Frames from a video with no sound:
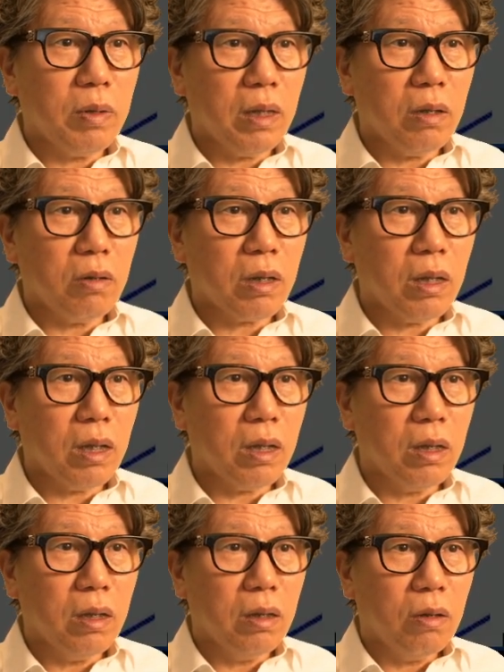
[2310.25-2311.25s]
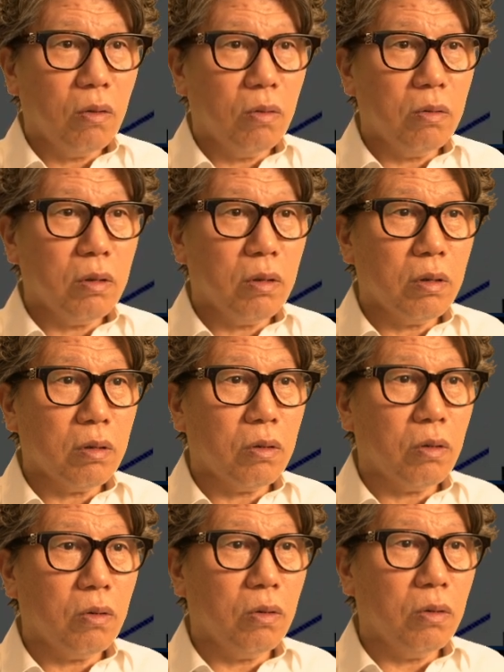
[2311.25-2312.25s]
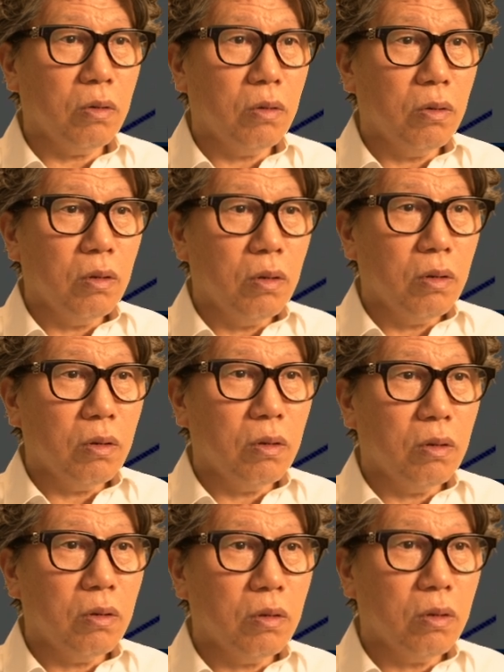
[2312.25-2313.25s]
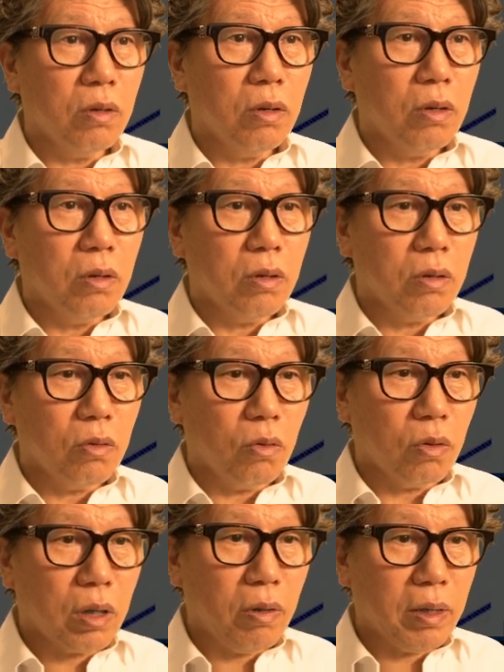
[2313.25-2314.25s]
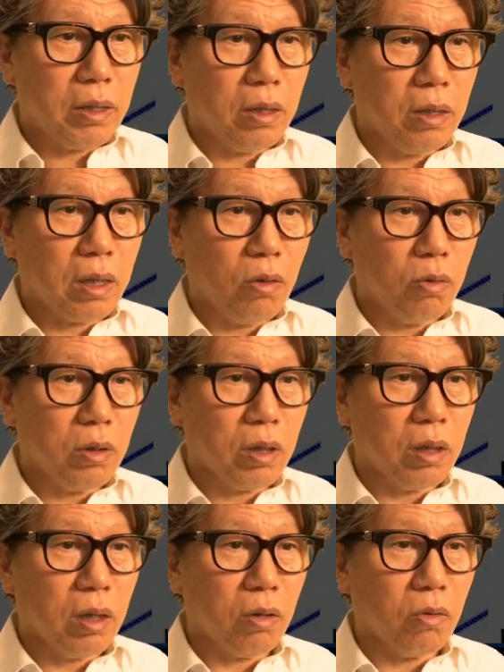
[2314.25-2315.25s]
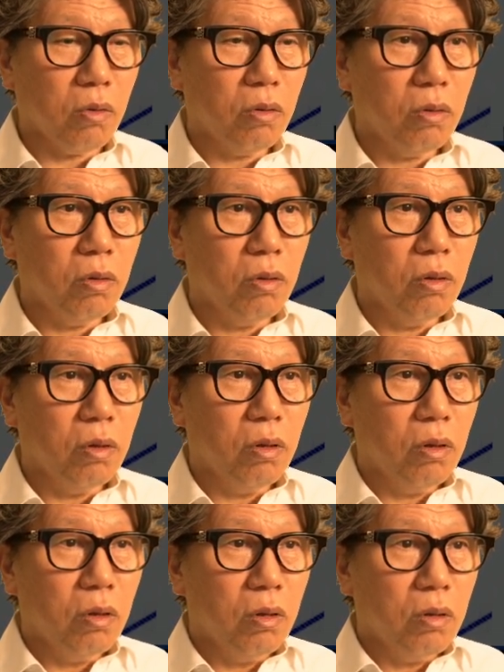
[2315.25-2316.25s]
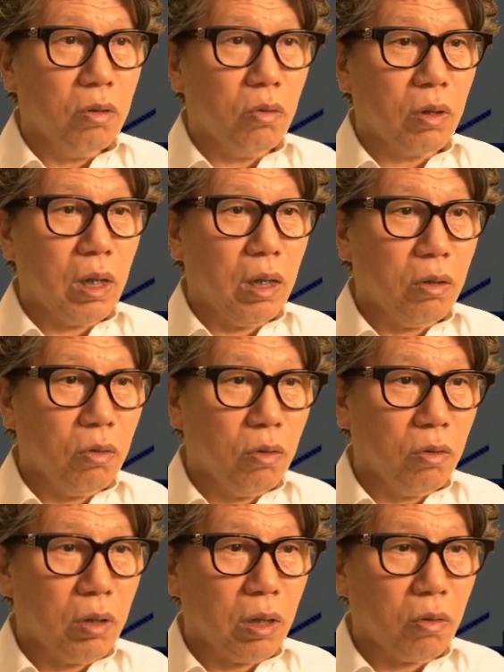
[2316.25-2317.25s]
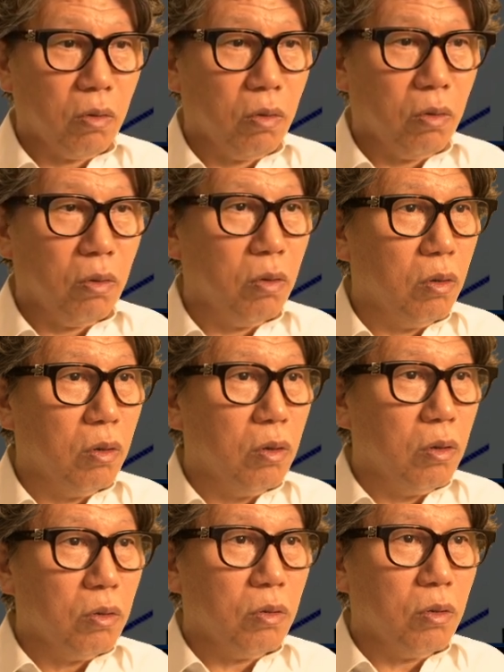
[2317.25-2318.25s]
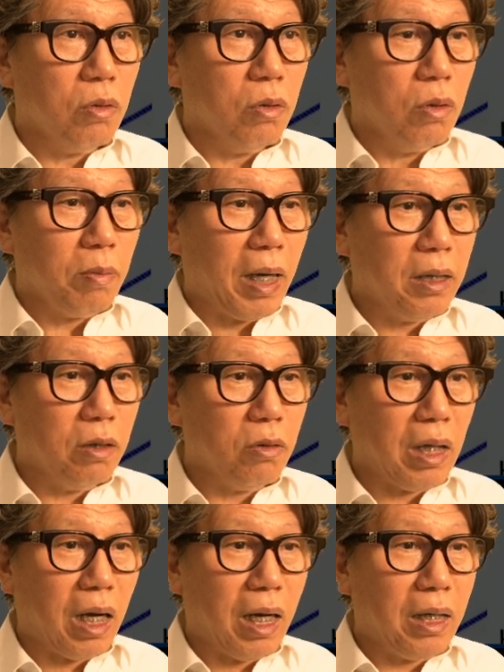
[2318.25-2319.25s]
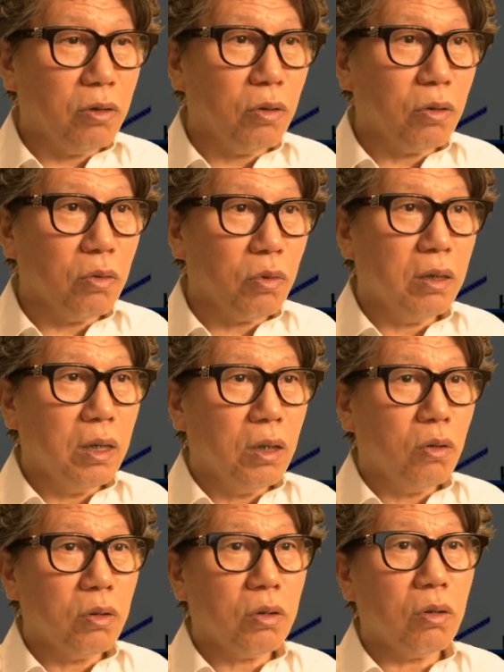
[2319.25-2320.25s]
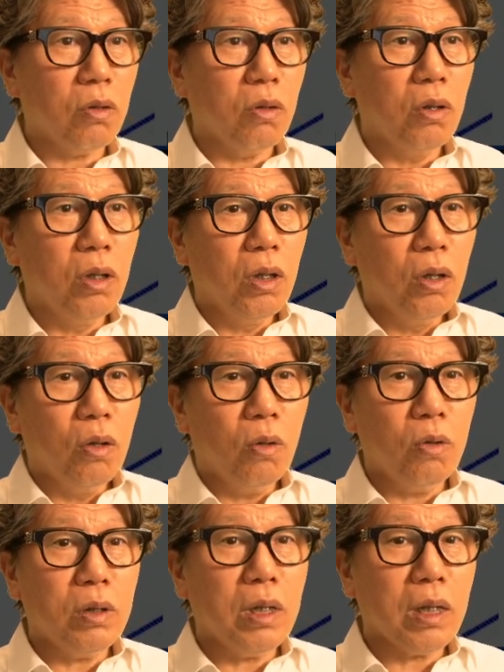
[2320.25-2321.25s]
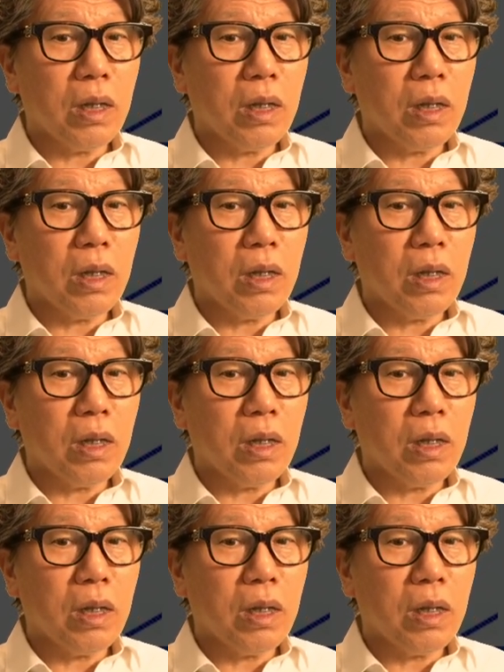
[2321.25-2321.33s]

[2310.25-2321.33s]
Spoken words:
like this. They come together like this for holding. This part moves in this direction, and conversely, the lower part moves upwards. It's a structure where the holding and